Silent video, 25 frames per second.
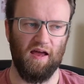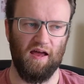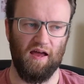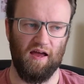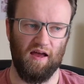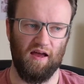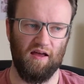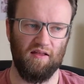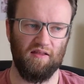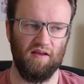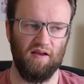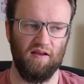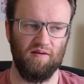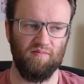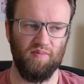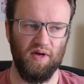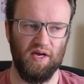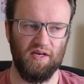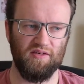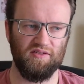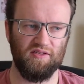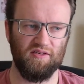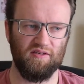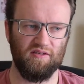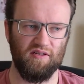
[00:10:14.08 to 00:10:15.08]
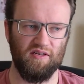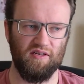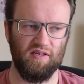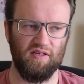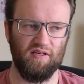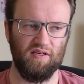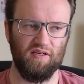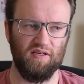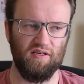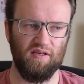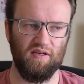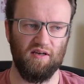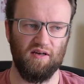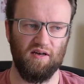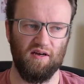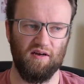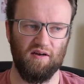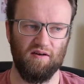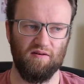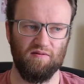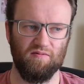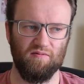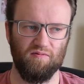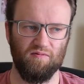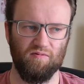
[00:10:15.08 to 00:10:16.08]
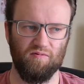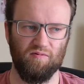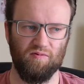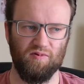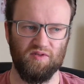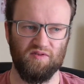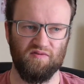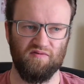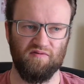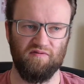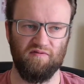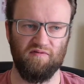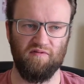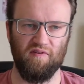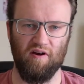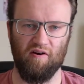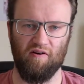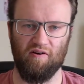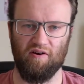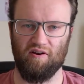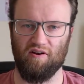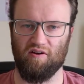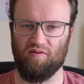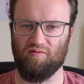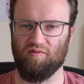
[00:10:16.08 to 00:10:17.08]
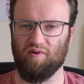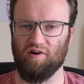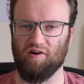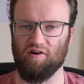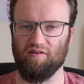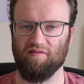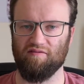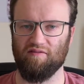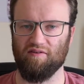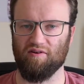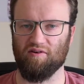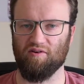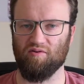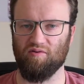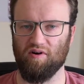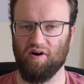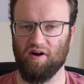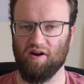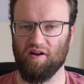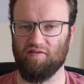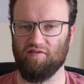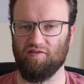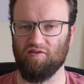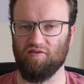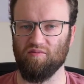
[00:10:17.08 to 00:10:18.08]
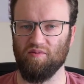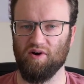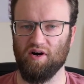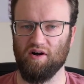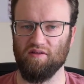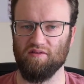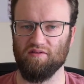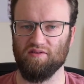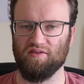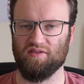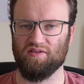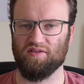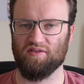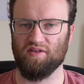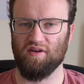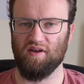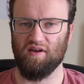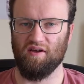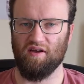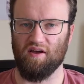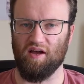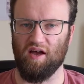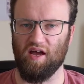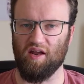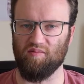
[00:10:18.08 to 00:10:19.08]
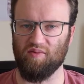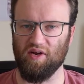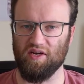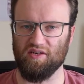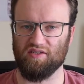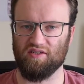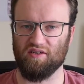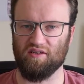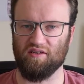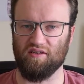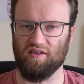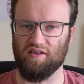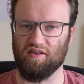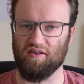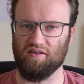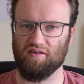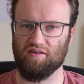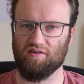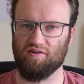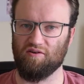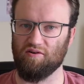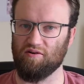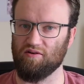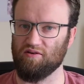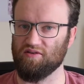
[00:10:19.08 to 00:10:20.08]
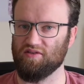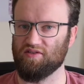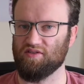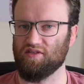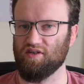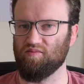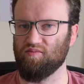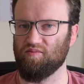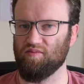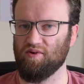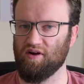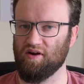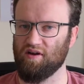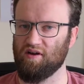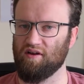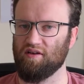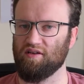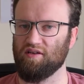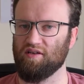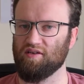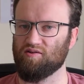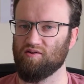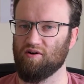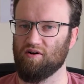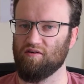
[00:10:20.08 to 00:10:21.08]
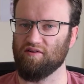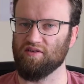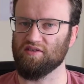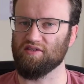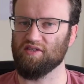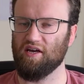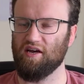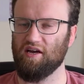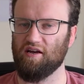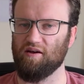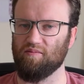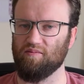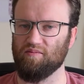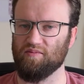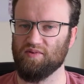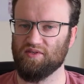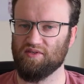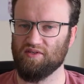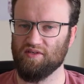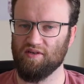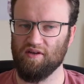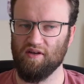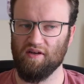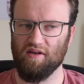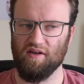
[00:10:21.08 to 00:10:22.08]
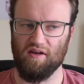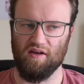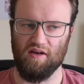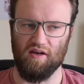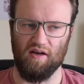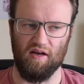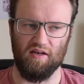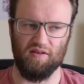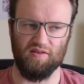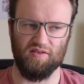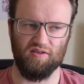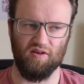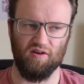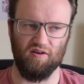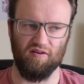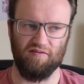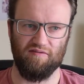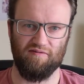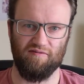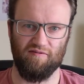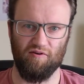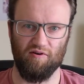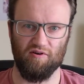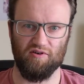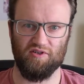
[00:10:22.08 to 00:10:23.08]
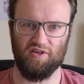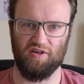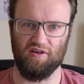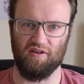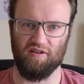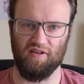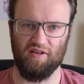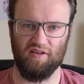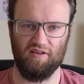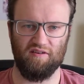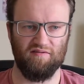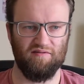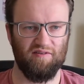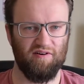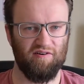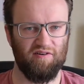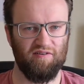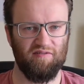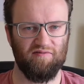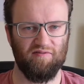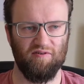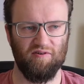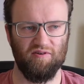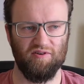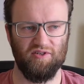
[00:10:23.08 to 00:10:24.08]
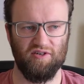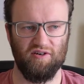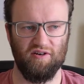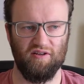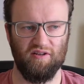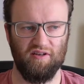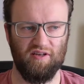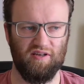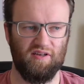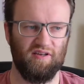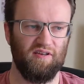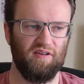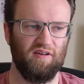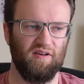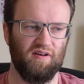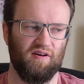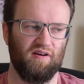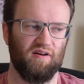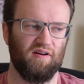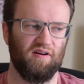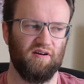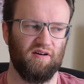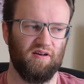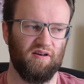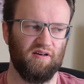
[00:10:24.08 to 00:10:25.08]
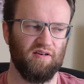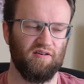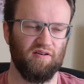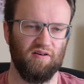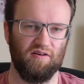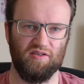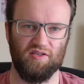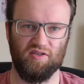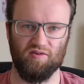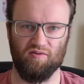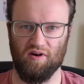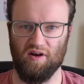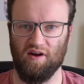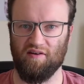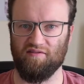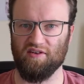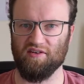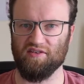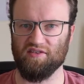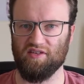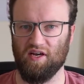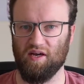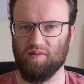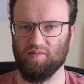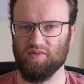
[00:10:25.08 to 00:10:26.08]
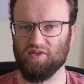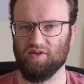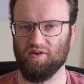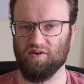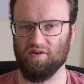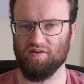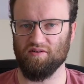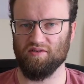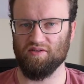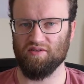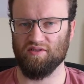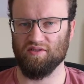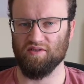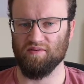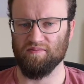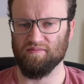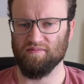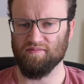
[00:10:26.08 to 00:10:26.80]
and then basically was very unwell for quite a few months, and basically couldn't sit my year 12 exams. And so fortunately, very fortunately, I got derived exam scores.